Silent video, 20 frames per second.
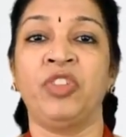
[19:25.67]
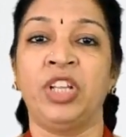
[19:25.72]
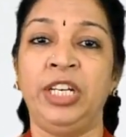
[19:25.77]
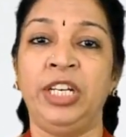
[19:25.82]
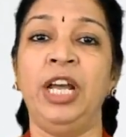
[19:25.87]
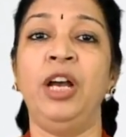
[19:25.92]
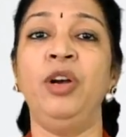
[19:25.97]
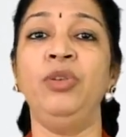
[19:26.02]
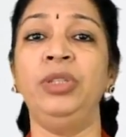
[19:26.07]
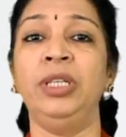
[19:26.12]

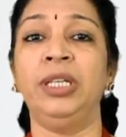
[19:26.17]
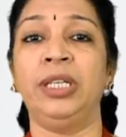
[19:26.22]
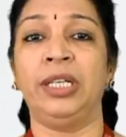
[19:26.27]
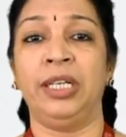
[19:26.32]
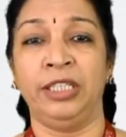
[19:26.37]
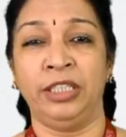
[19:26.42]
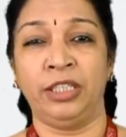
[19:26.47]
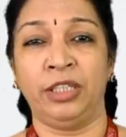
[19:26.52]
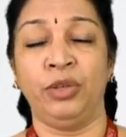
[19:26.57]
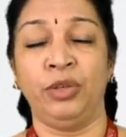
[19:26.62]
Now the
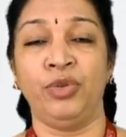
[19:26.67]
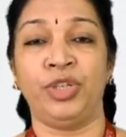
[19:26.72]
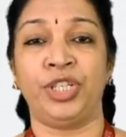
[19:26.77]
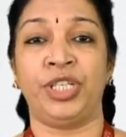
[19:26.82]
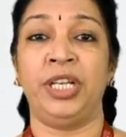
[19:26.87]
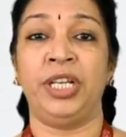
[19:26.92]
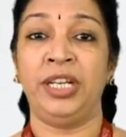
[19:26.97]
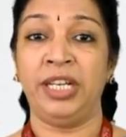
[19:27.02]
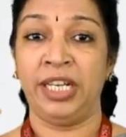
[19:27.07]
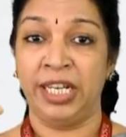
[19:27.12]

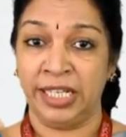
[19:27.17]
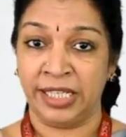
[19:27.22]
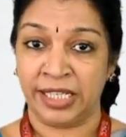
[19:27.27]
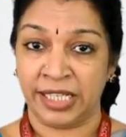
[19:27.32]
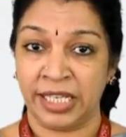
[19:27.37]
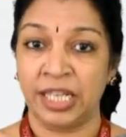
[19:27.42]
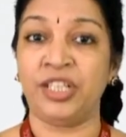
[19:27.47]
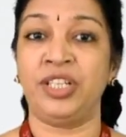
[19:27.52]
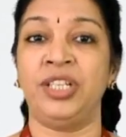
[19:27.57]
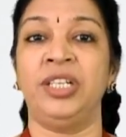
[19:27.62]
conclusion, in
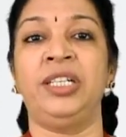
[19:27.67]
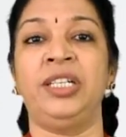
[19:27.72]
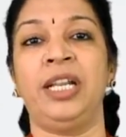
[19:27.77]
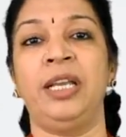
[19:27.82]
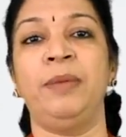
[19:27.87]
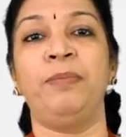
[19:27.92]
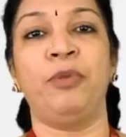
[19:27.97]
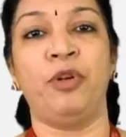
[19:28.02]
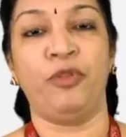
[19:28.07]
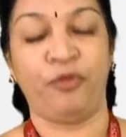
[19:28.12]
such a
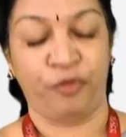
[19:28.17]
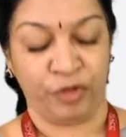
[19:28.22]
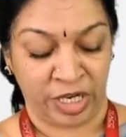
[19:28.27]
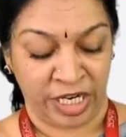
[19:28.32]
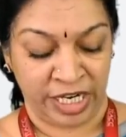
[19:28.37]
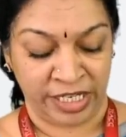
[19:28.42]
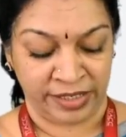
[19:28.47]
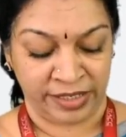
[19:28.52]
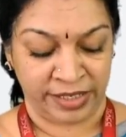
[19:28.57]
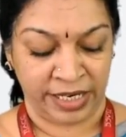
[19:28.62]
type of
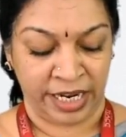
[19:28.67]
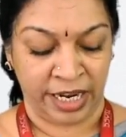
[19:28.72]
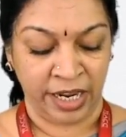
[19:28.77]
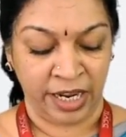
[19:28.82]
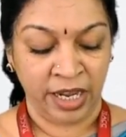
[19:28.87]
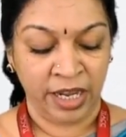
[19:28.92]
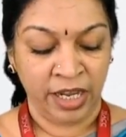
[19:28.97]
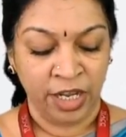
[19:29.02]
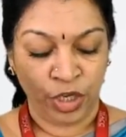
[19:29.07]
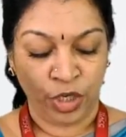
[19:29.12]
an
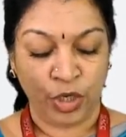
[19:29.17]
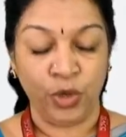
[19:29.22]
essay,